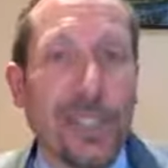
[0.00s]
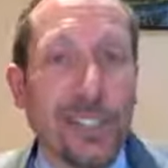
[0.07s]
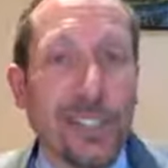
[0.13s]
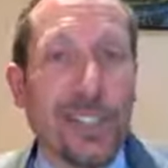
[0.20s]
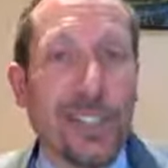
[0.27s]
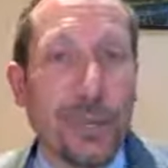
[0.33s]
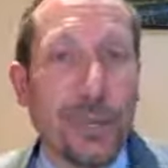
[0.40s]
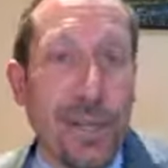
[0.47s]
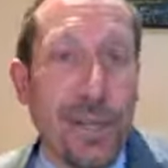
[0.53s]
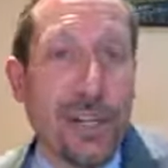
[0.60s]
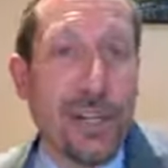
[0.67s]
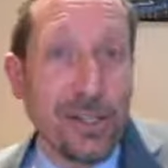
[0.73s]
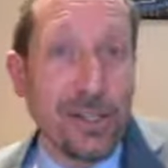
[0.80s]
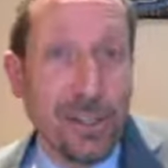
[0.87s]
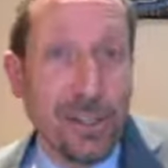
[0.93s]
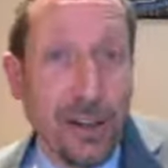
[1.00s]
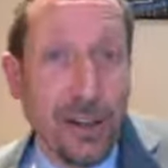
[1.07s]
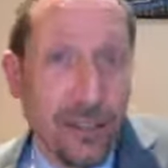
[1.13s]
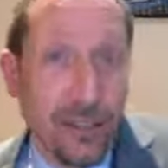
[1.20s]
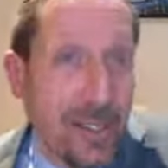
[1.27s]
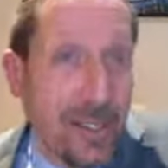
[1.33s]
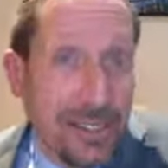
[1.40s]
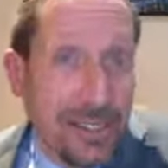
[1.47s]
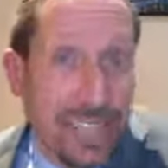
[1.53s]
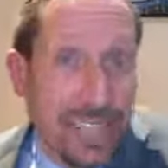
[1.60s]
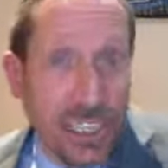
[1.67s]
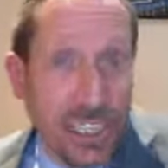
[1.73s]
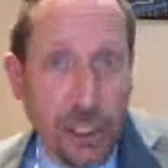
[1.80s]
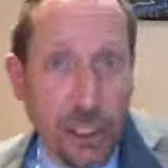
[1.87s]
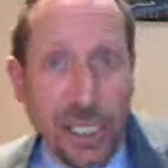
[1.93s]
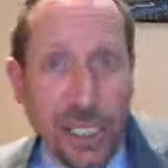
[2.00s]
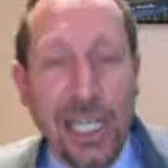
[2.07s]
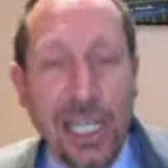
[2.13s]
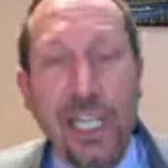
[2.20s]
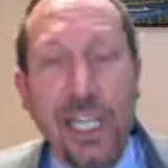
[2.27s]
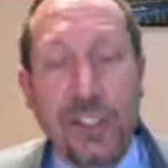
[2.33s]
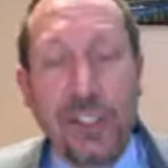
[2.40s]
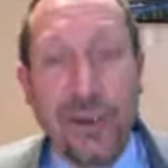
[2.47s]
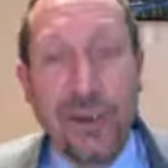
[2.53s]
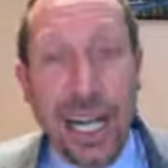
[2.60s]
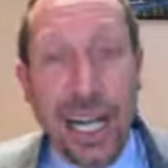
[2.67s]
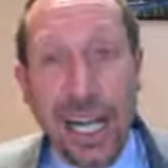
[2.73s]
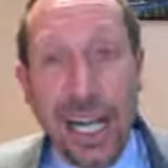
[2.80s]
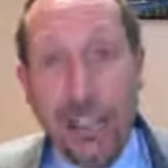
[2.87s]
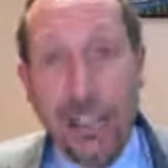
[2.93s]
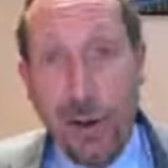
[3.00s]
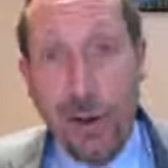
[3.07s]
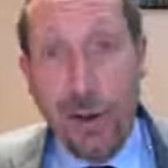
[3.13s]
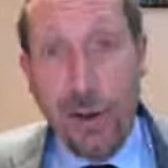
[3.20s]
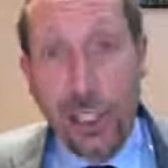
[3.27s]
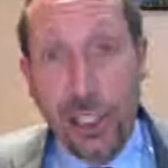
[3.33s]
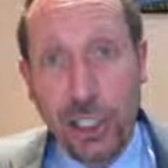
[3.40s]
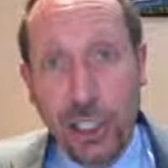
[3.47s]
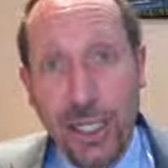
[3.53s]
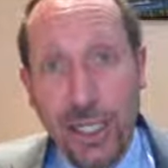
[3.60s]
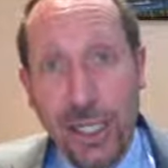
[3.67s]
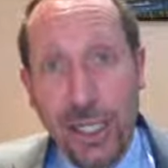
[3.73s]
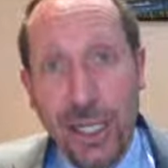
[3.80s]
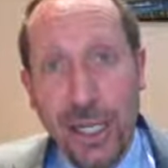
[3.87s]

to submit herself sexually to Achashverosh.